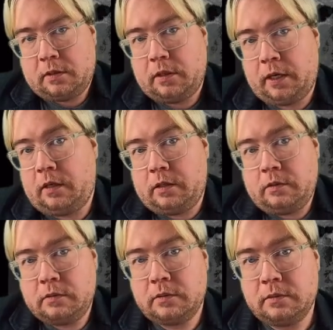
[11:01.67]
I don't
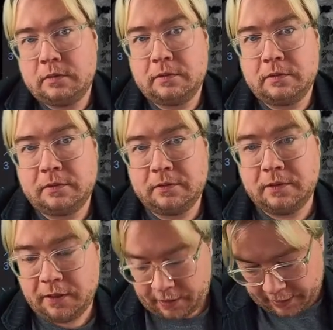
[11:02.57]
know.
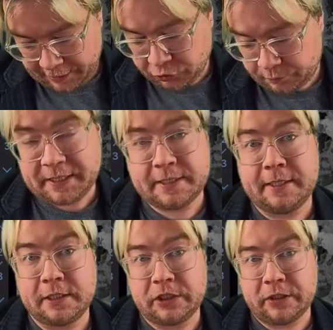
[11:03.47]
Entropy
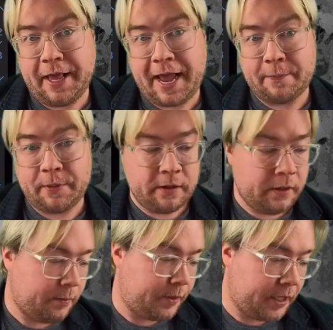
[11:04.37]
says it should happen,
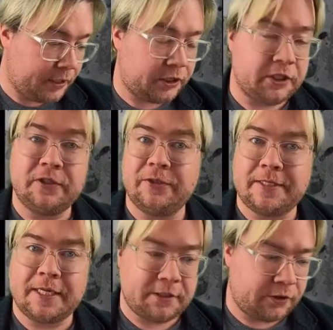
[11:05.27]
but I just showed you a
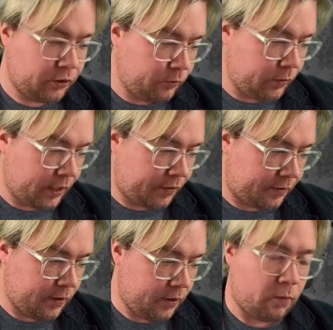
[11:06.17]
test tube
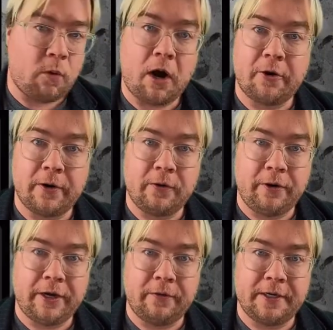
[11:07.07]
with water and
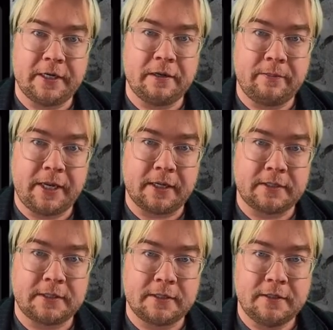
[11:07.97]
oil that didn't
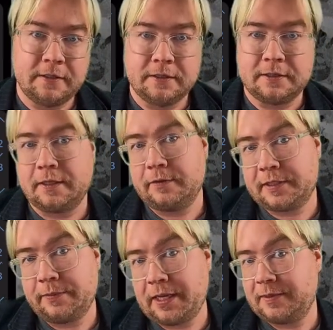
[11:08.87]
mix. So
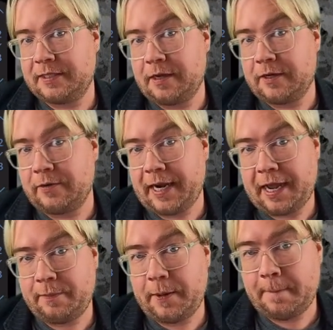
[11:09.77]
sometimes it's not going to
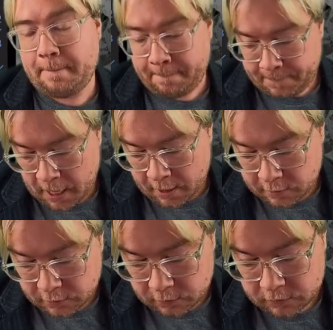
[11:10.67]
happen.
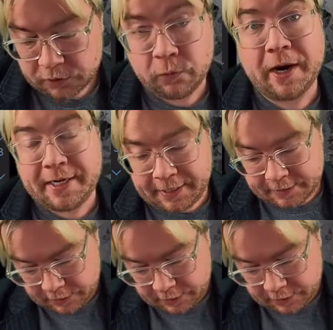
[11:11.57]
So what I need to